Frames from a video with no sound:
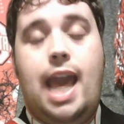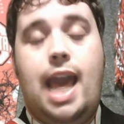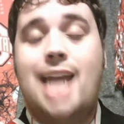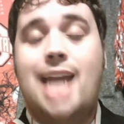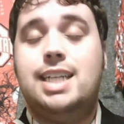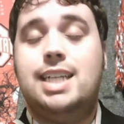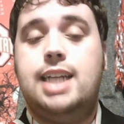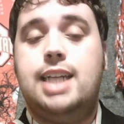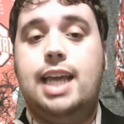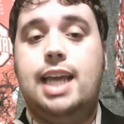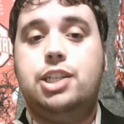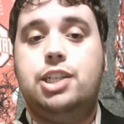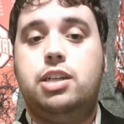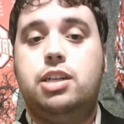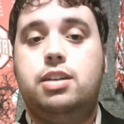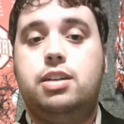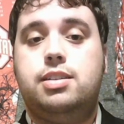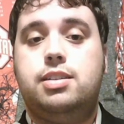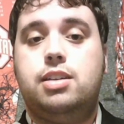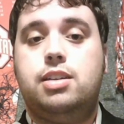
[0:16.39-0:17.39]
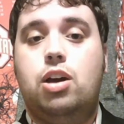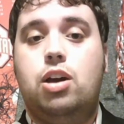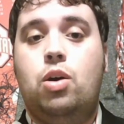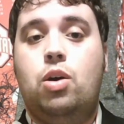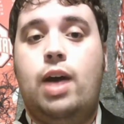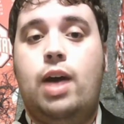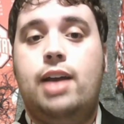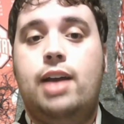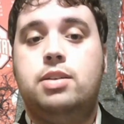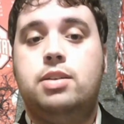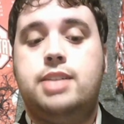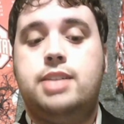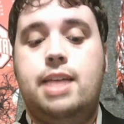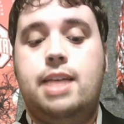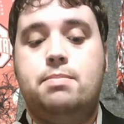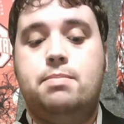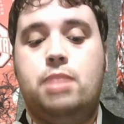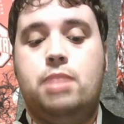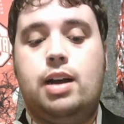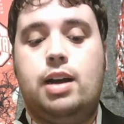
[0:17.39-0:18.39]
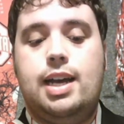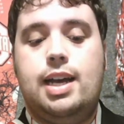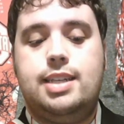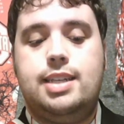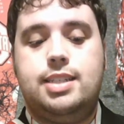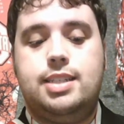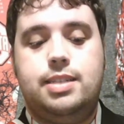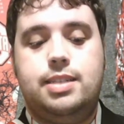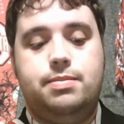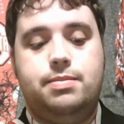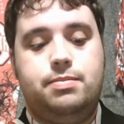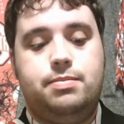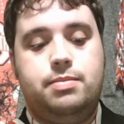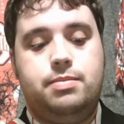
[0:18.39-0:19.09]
and tenacious Ohio State Buckeyes.